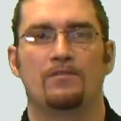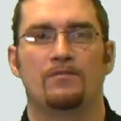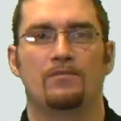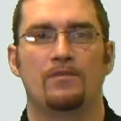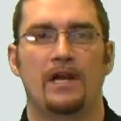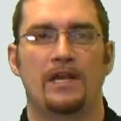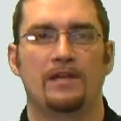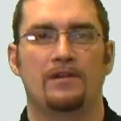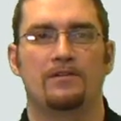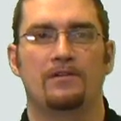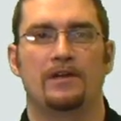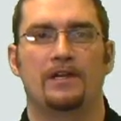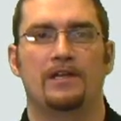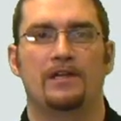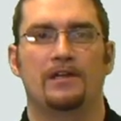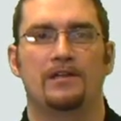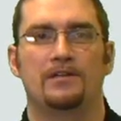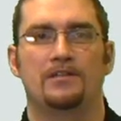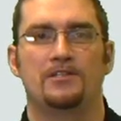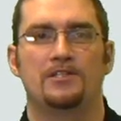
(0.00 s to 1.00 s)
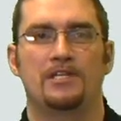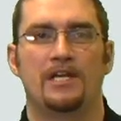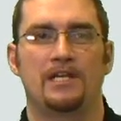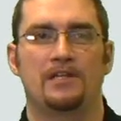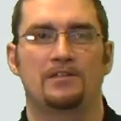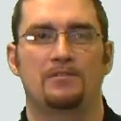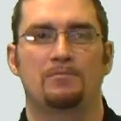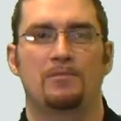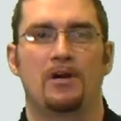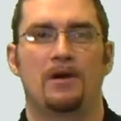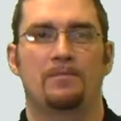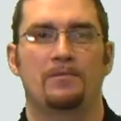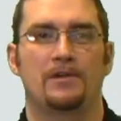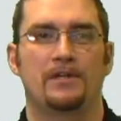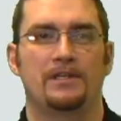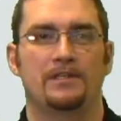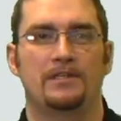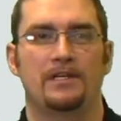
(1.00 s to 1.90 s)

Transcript: right click, change property